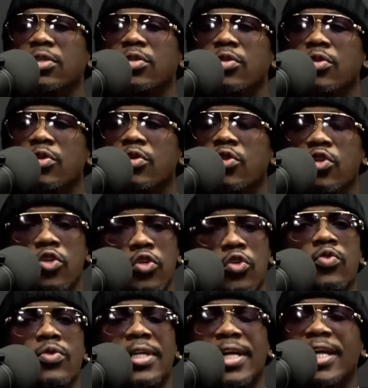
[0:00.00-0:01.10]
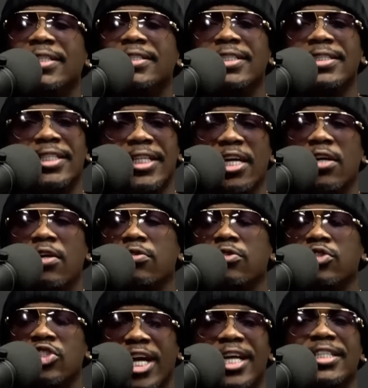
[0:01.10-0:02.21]
You need to tell
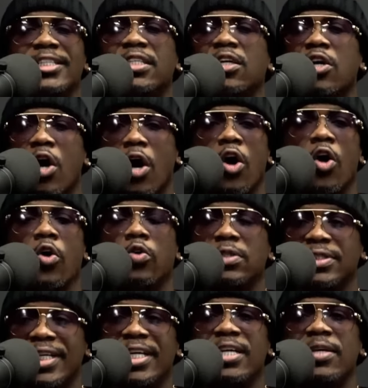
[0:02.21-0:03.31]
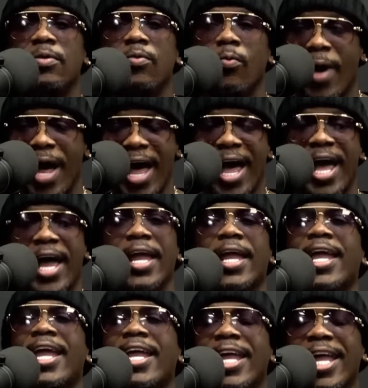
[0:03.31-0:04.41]
Jakes to call DY
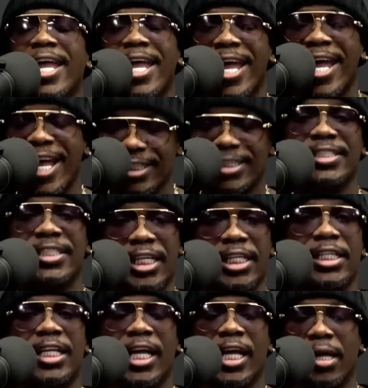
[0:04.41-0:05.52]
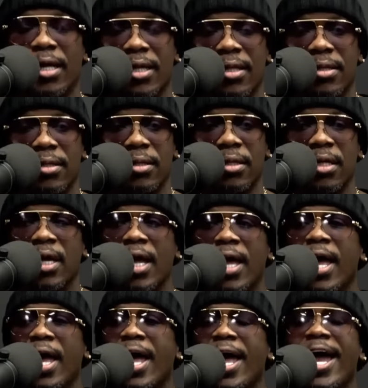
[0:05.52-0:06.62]
instantly
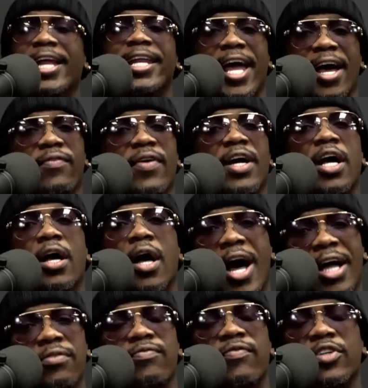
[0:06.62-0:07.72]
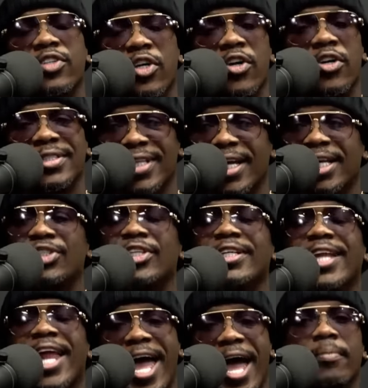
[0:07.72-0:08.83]
and have a conversation
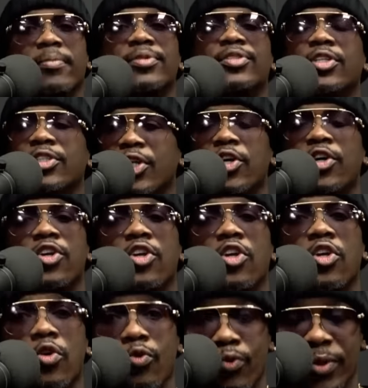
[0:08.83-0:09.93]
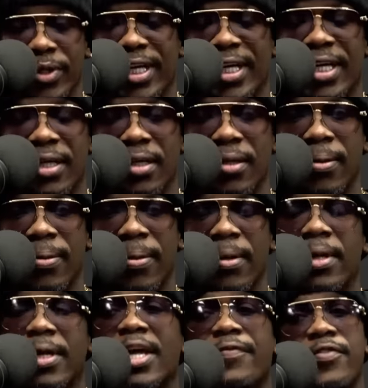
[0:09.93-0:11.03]
absolutely
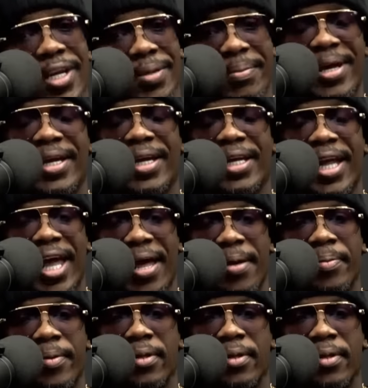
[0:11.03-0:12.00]
if you can make it happen.